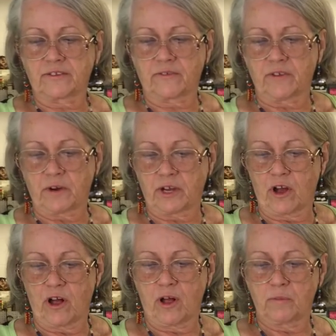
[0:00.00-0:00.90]
is a very
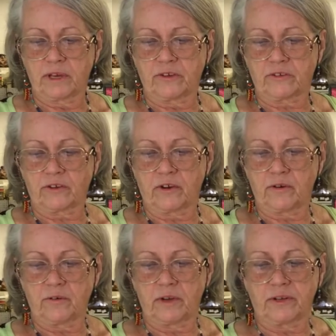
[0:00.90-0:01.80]
calming
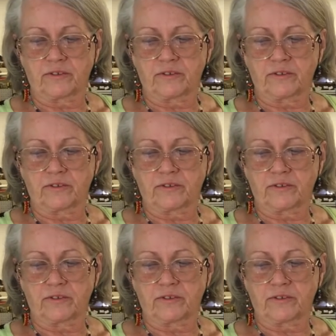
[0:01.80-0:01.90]
stone.